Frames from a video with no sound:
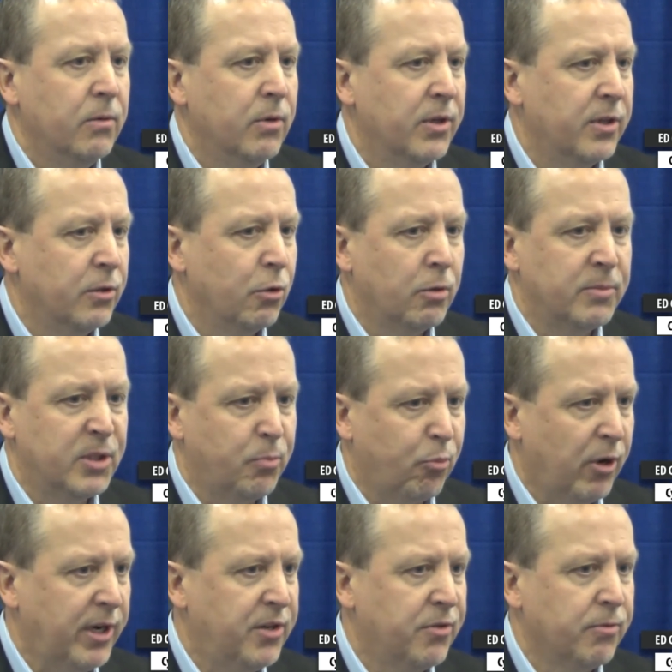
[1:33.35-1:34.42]
with enormous
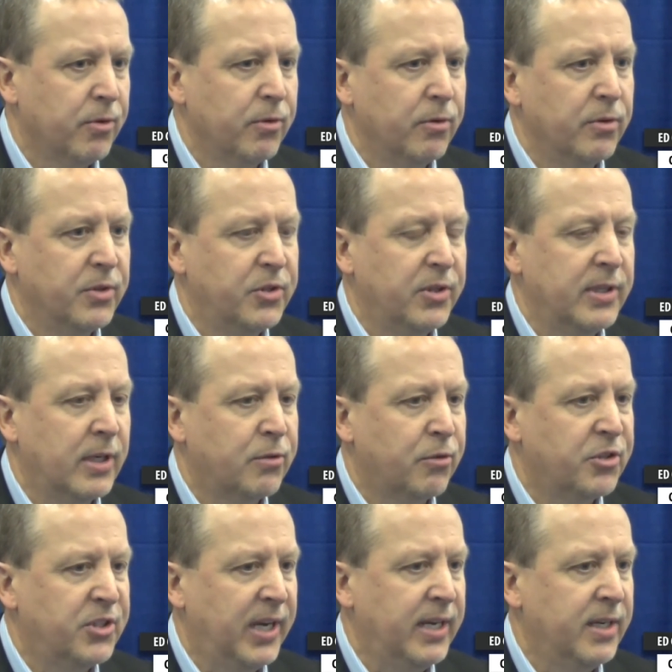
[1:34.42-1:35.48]
breakthroughs in
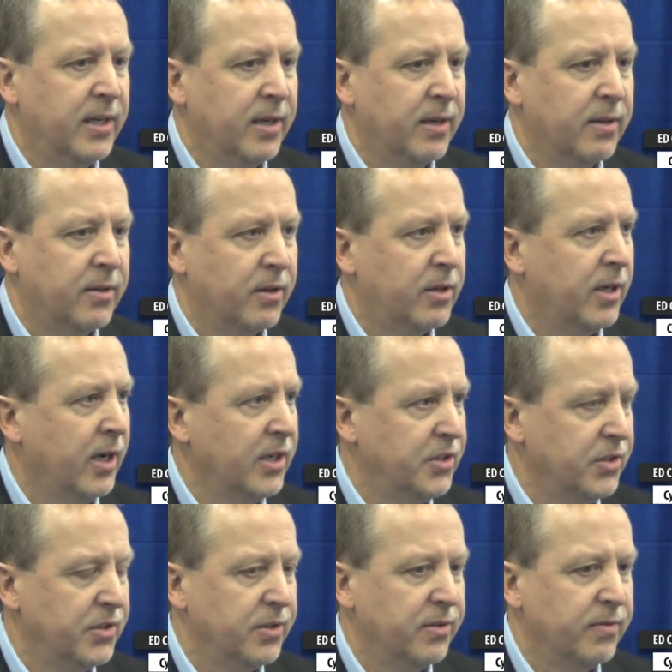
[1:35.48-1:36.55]
understanding the
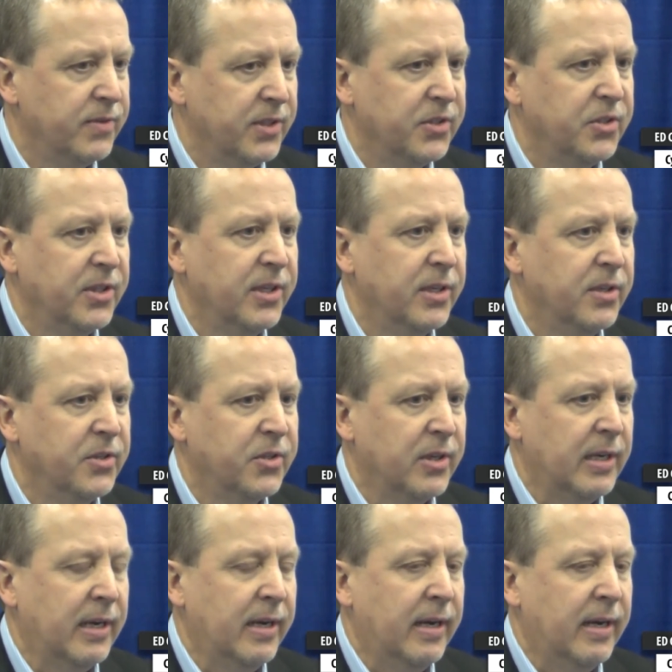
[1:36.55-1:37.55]
causes of disease.